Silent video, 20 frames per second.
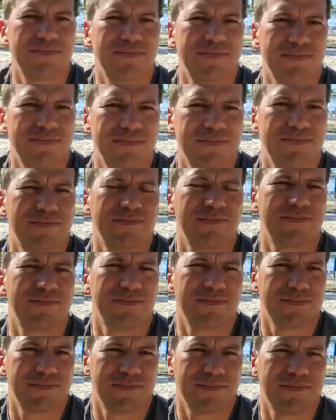
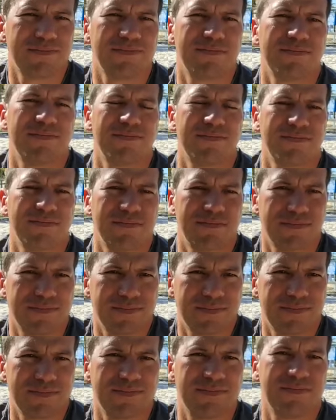
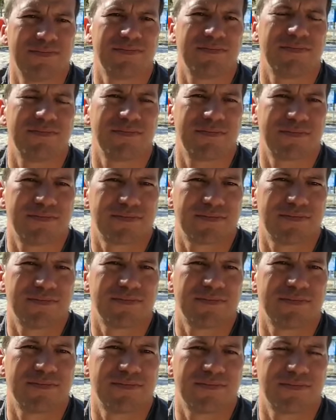
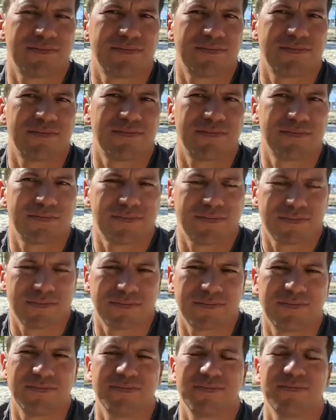
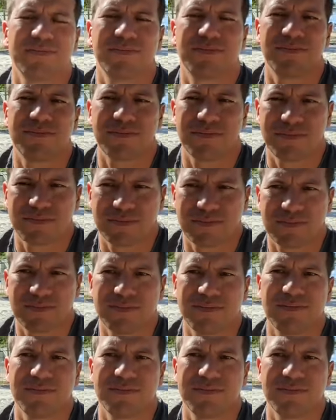[no speech]